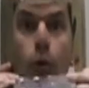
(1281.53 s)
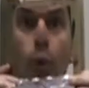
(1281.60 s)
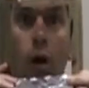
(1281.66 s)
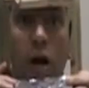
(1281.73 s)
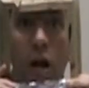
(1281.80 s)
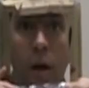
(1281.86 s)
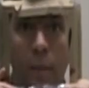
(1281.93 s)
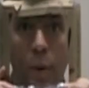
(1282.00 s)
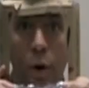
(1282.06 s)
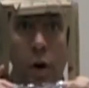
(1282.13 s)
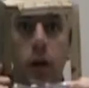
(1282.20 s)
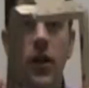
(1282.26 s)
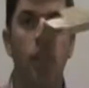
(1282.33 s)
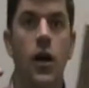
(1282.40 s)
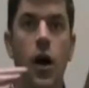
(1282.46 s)
We're going to
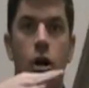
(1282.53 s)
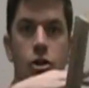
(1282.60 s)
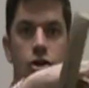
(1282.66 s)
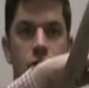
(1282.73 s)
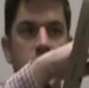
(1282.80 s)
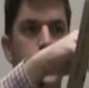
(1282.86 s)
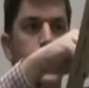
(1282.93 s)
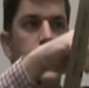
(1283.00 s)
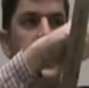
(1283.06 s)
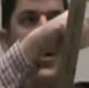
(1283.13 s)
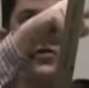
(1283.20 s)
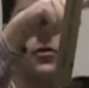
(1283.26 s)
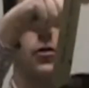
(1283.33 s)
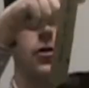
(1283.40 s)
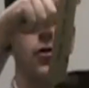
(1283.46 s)
put our sheet
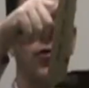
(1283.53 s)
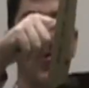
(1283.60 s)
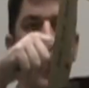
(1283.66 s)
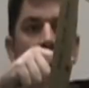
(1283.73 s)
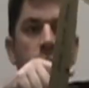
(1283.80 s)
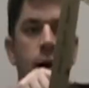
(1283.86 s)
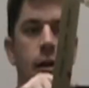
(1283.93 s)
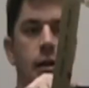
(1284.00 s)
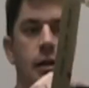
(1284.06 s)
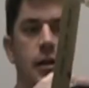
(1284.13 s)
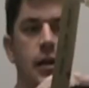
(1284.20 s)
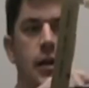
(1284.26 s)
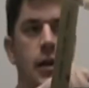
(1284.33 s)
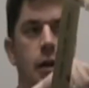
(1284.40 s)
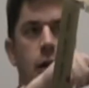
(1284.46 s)
protector right
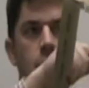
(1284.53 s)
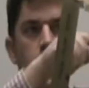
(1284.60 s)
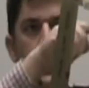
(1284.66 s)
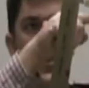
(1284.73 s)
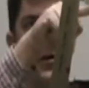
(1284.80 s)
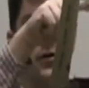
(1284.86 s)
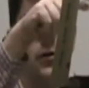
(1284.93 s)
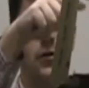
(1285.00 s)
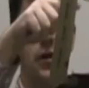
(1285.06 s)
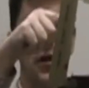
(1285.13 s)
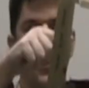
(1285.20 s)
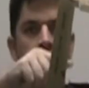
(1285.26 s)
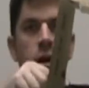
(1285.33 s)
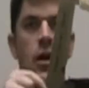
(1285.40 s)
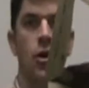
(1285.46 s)
here.
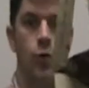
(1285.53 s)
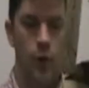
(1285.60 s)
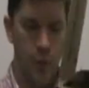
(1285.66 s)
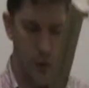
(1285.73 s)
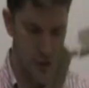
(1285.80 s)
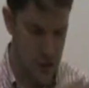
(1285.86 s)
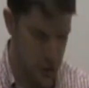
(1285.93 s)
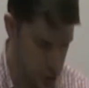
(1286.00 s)
Okay, we want to